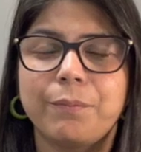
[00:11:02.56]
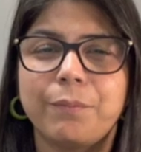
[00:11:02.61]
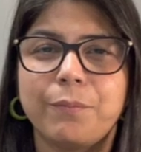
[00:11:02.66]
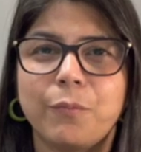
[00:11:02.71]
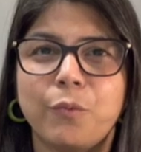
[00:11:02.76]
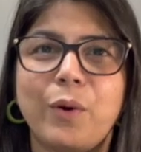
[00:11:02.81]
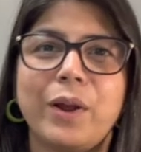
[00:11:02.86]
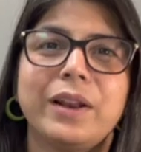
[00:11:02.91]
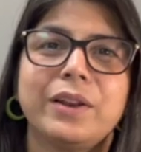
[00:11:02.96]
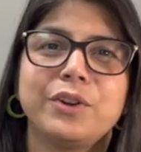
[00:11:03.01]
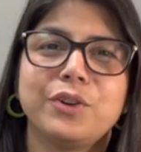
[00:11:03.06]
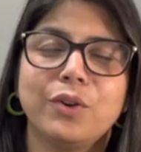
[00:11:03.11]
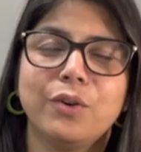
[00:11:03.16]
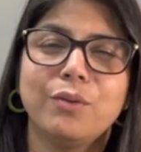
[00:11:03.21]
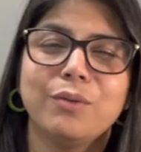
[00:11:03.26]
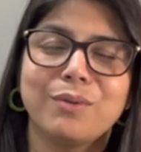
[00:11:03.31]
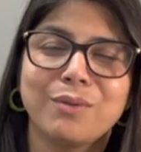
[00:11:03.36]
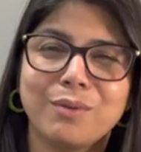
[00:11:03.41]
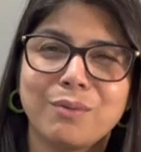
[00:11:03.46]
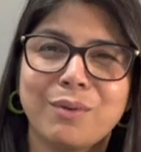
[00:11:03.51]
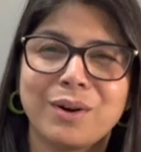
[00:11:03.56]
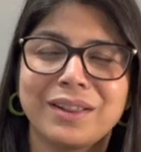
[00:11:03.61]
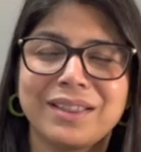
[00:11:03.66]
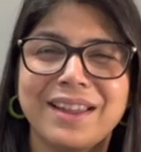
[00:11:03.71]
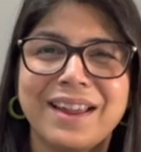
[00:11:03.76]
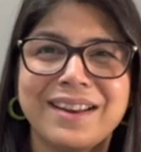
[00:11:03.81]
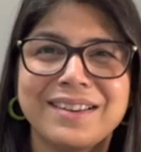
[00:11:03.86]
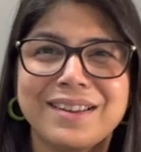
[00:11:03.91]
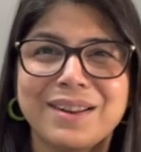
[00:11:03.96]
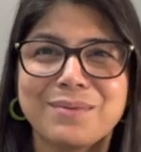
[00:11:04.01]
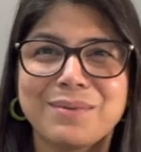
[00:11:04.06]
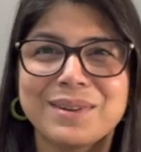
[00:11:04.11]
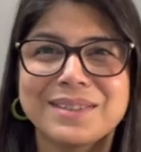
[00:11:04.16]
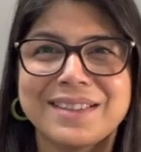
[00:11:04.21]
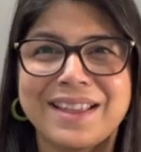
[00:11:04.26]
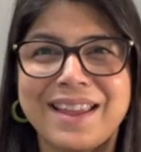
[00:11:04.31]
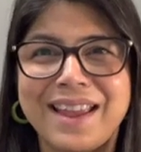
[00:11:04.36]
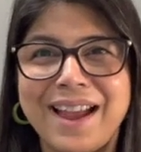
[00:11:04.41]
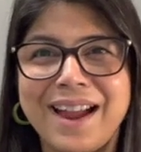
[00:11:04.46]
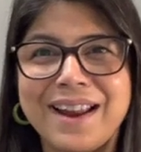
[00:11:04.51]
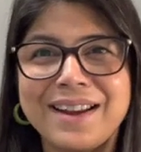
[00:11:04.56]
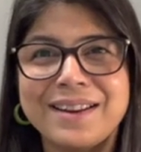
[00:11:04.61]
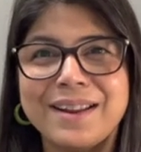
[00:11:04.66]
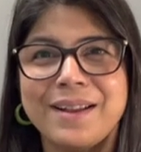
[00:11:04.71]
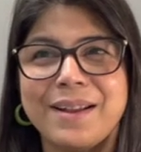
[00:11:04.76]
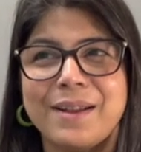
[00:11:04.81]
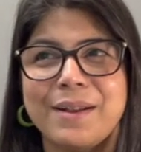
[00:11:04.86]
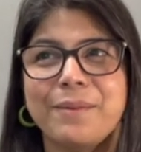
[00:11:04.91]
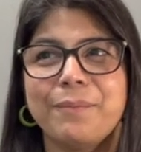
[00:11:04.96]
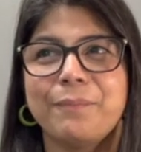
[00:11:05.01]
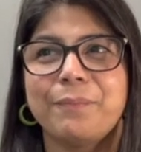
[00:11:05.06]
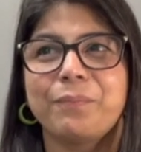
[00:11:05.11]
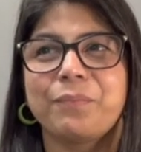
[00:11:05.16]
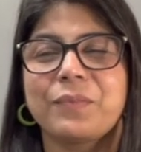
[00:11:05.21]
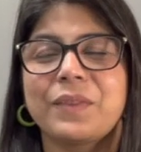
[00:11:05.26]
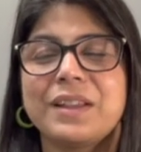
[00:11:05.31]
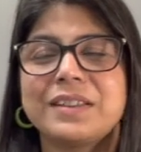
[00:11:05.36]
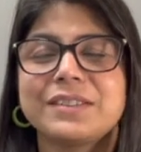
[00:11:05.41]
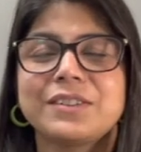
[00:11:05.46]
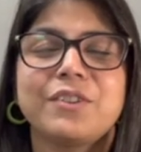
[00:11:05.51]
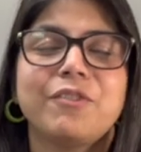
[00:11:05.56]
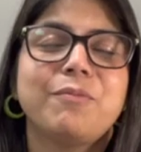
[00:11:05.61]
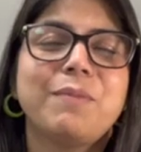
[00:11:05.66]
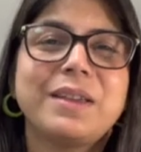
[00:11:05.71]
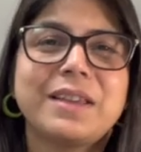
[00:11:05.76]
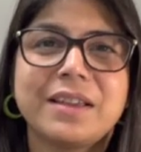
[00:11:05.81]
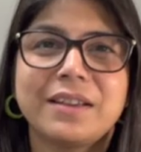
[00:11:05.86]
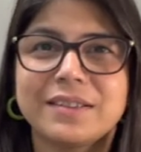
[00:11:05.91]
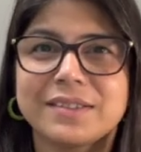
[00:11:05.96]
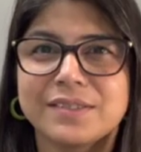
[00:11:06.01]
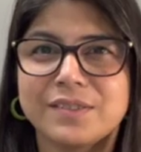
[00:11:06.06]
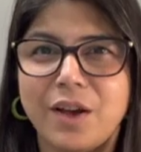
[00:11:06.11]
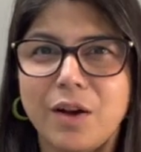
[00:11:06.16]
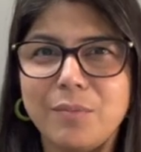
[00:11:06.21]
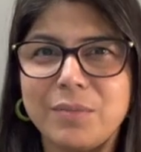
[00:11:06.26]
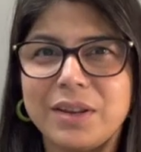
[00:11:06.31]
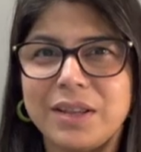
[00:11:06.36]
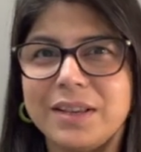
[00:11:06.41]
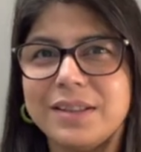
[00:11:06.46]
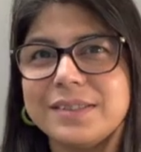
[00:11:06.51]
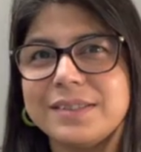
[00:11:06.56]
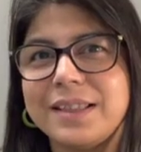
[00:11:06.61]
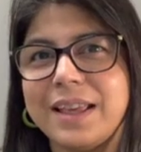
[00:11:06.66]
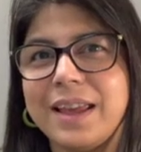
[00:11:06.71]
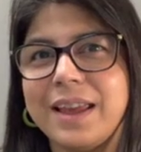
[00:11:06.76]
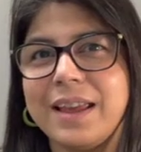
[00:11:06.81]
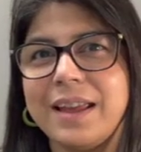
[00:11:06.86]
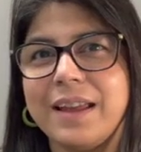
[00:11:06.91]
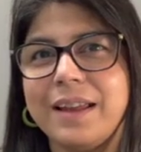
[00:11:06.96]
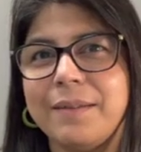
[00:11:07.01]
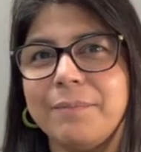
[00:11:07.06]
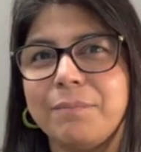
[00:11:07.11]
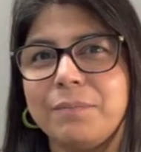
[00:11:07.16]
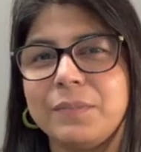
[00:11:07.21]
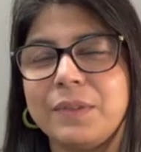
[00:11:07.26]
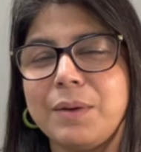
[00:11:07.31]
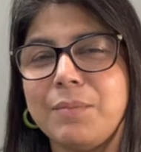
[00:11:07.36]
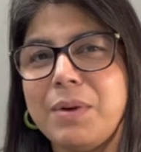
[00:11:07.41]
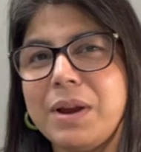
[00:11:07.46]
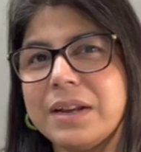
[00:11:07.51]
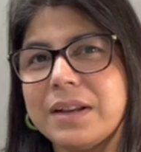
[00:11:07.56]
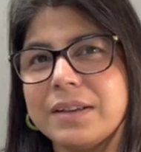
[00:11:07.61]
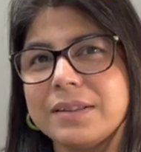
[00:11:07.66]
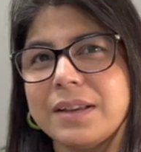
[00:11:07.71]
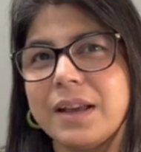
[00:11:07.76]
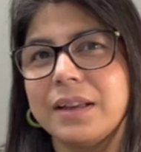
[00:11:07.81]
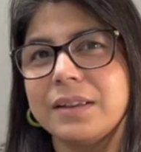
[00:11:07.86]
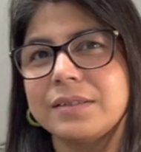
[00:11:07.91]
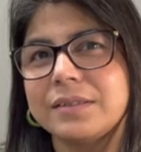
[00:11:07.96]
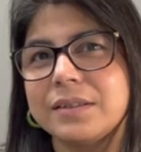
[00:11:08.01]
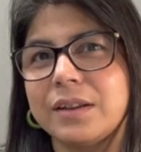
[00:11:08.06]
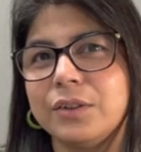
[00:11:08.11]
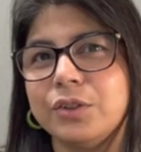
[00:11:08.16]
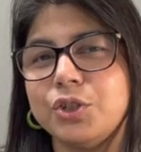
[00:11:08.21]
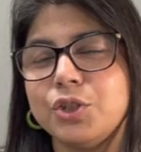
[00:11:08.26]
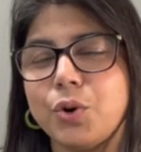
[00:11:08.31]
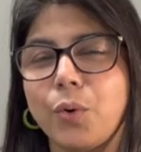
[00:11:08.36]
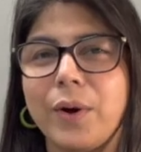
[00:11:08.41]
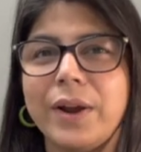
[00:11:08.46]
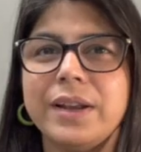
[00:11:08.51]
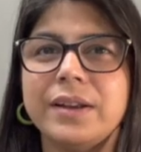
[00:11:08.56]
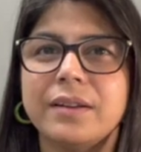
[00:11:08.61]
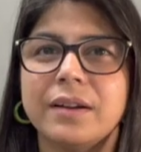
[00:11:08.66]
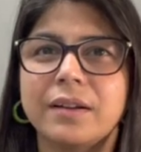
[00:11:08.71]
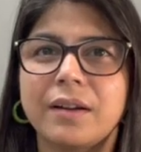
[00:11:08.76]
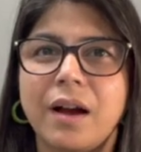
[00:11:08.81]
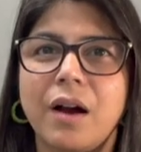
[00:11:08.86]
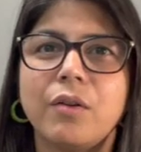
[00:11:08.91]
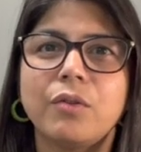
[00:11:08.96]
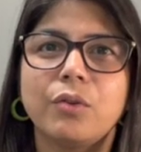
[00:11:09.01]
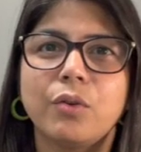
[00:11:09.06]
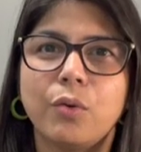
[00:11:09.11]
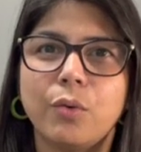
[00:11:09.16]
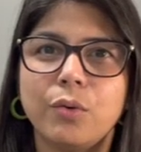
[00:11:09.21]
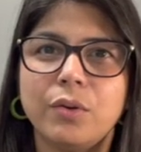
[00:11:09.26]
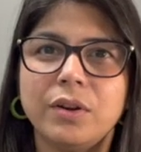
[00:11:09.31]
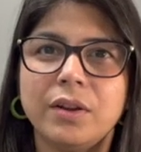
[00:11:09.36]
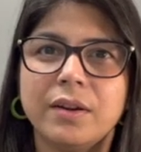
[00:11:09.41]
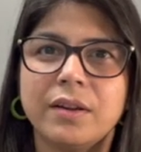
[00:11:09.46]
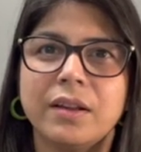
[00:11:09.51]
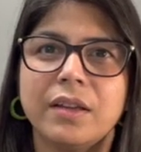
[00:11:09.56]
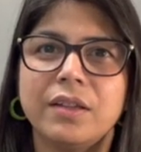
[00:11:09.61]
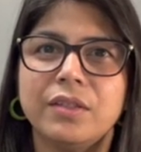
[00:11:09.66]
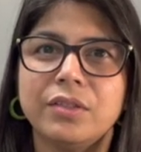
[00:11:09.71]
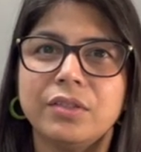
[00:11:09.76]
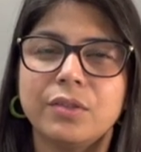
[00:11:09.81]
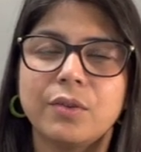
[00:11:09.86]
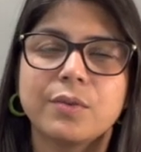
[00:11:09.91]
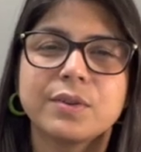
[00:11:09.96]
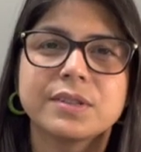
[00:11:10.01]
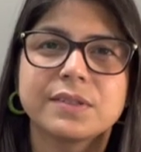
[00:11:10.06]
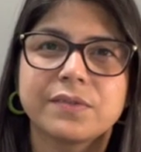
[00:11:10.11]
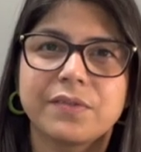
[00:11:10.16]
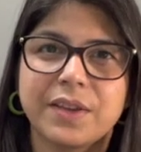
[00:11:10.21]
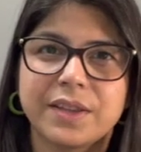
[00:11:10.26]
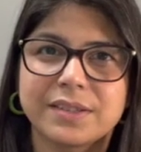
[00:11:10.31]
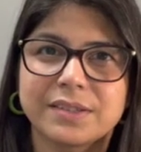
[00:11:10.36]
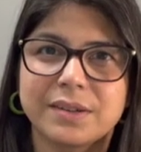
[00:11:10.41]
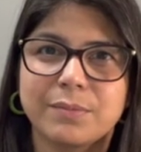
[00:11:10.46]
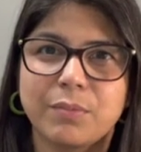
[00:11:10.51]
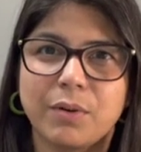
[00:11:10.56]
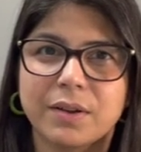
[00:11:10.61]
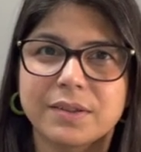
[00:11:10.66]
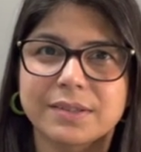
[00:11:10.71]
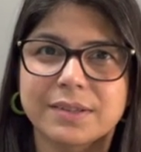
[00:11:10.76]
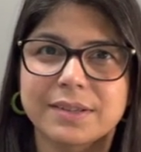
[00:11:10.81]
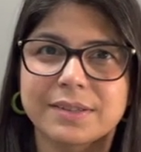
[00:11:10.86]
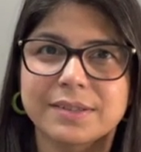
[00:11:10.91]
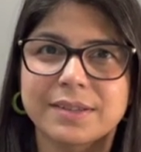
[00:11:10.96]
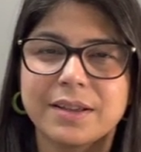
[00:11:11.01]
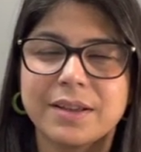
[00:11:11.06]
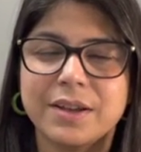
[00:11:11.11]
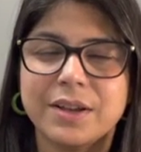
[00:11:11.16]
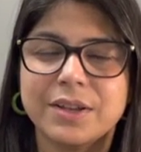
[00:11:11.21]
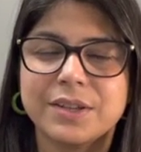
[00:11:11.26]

well, you know, what they had done was they had instead of making us nominees, they, they made us as joint account holder in those fixed deposits.